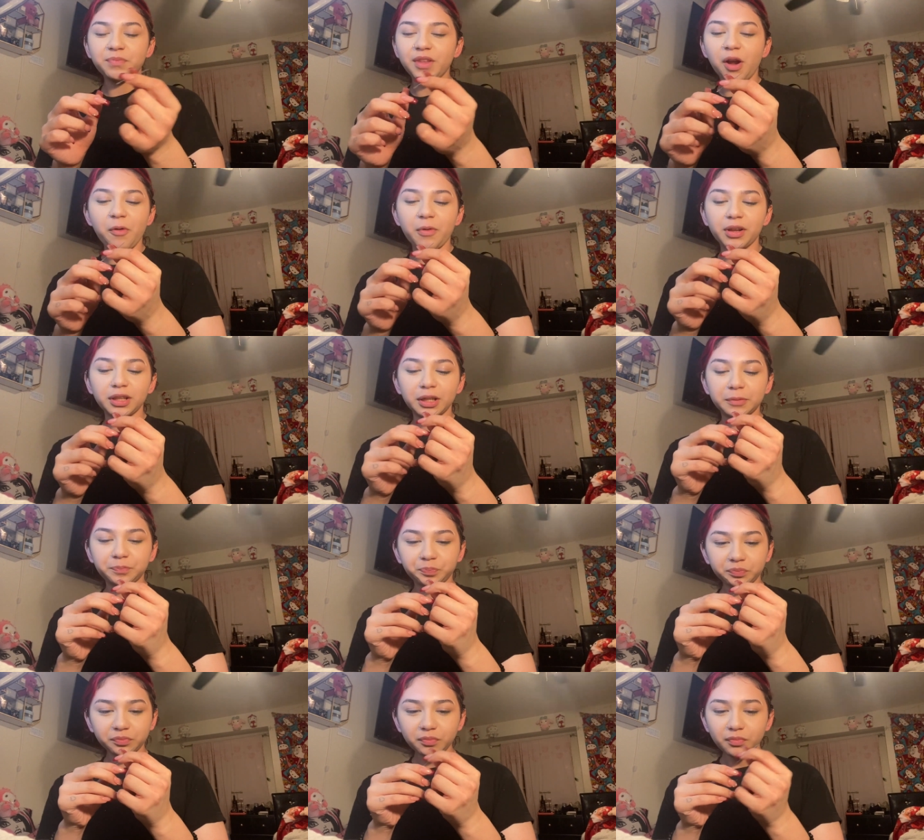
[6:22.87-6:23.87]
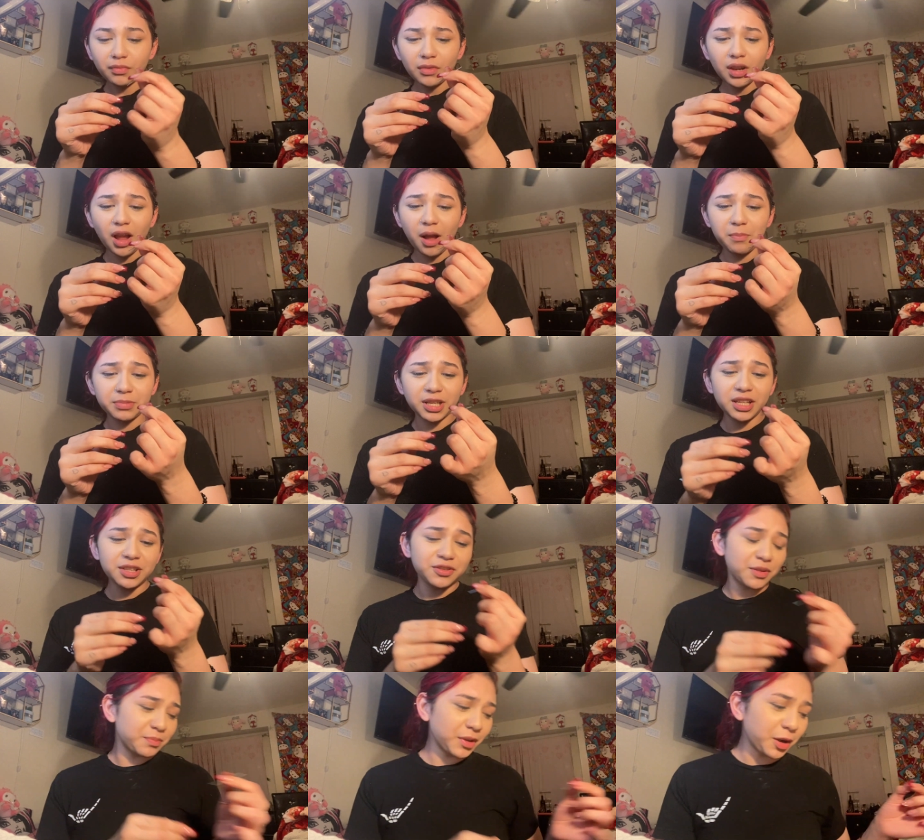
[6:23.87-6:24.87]
Not really. I'm telling
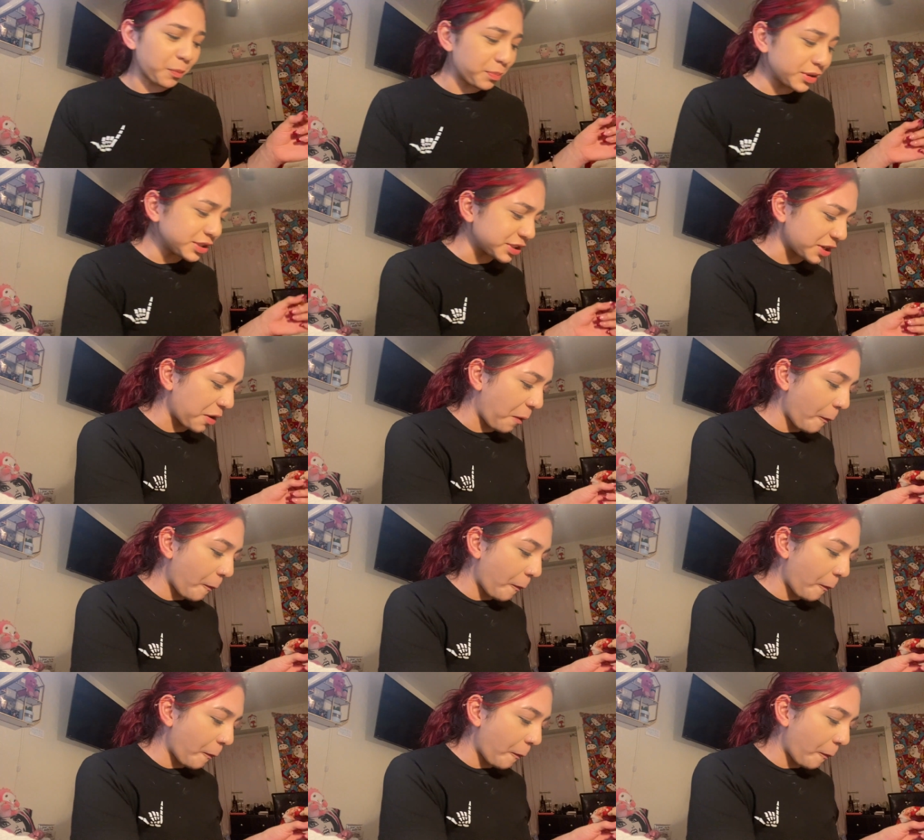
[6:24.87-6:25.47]
you, I'm not a pussy.